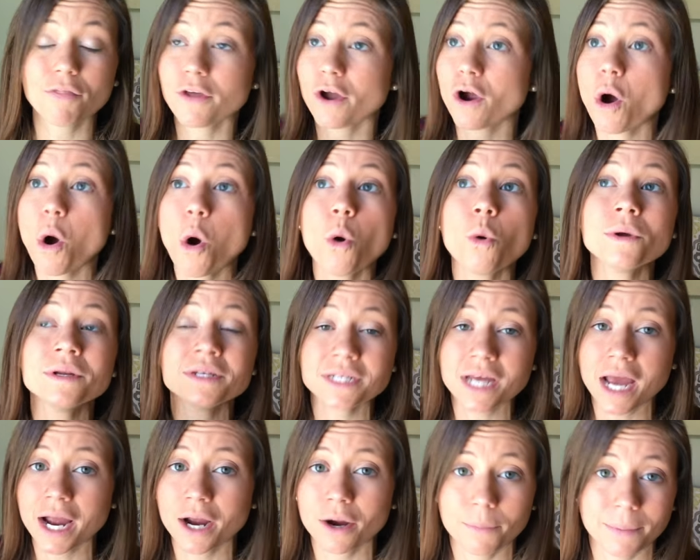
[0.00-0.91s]
their whole
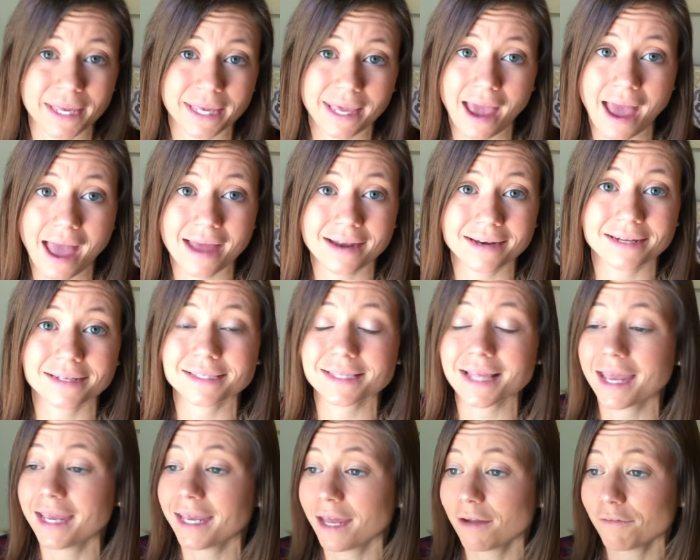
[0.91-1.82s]
entire weekend
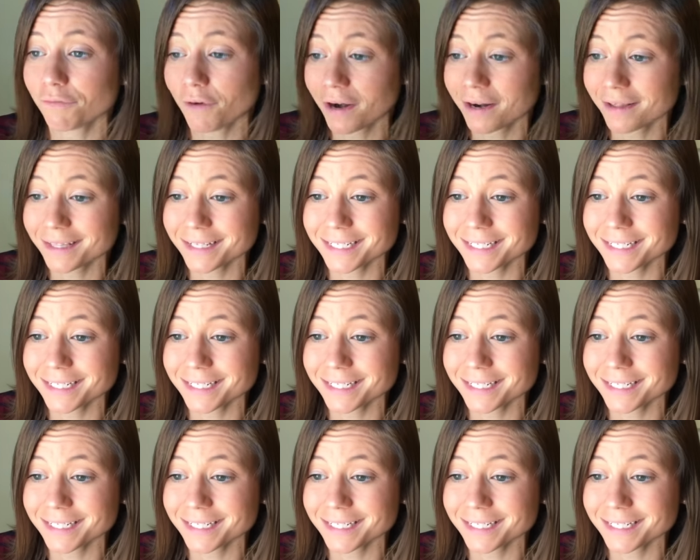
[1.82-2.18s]
is like in front